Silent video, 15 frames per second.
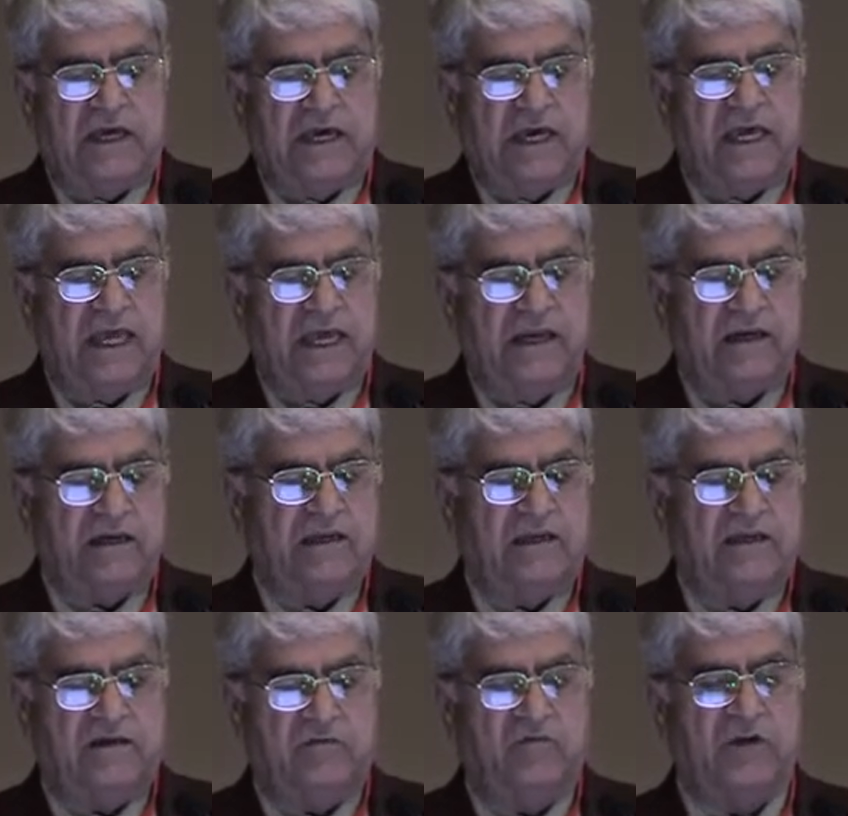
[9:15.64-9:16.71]
And
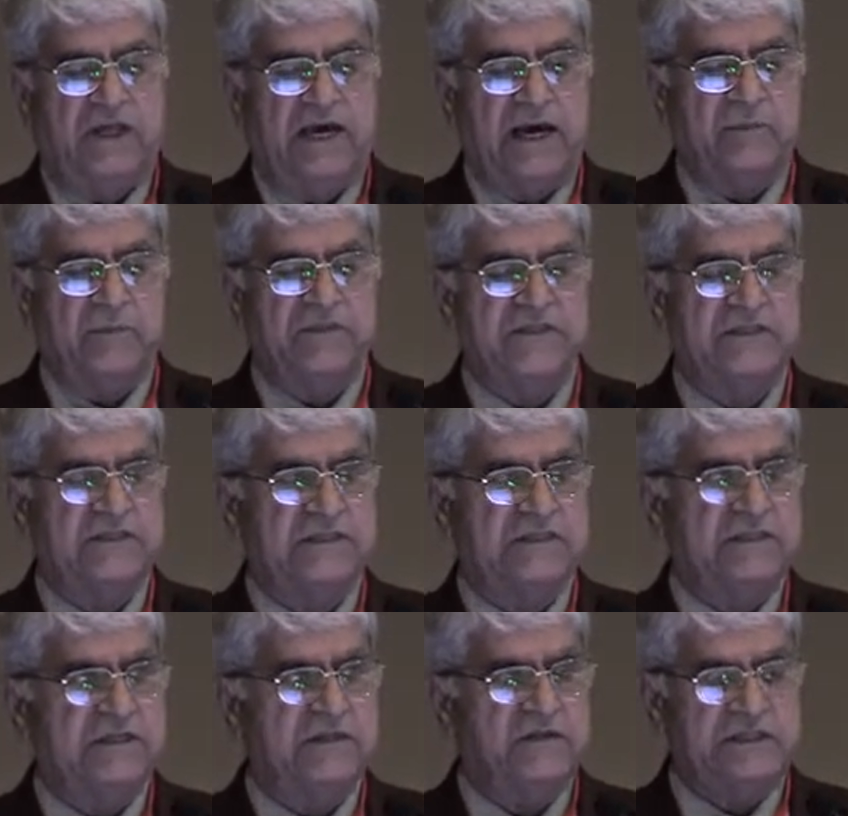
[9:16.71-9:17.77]
what happens
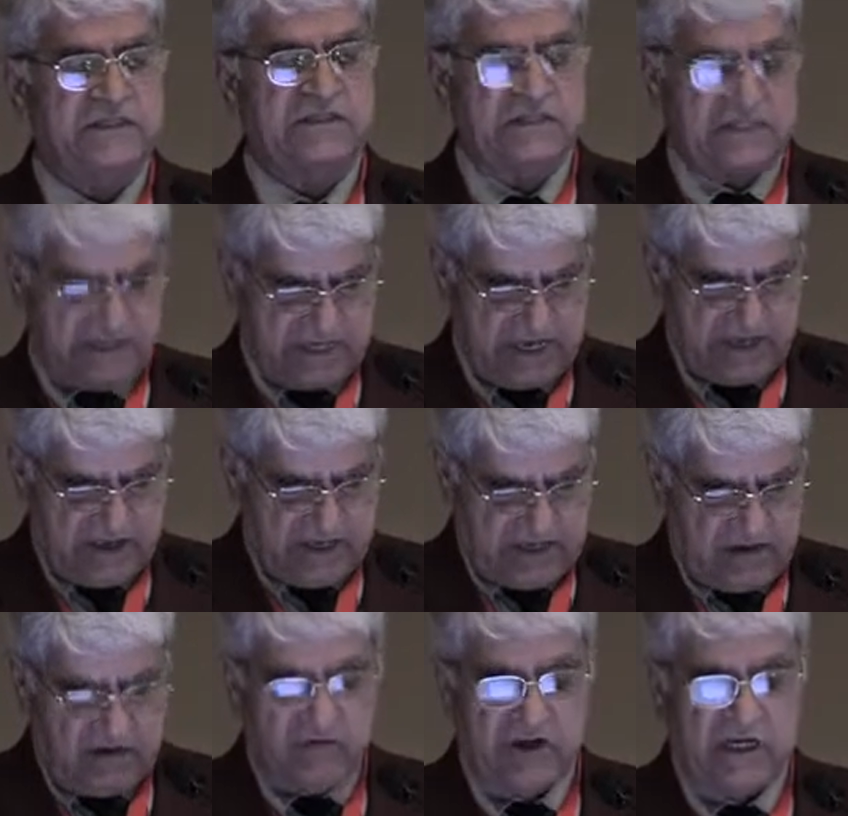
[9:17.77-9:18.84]
is, this is
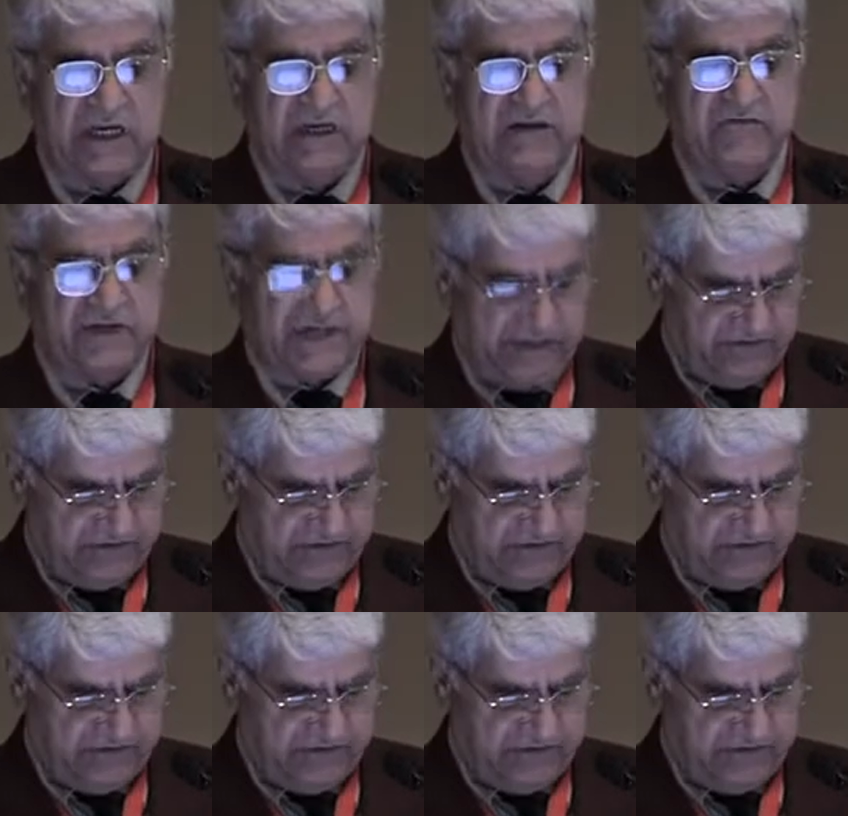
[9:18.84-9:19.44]
really very,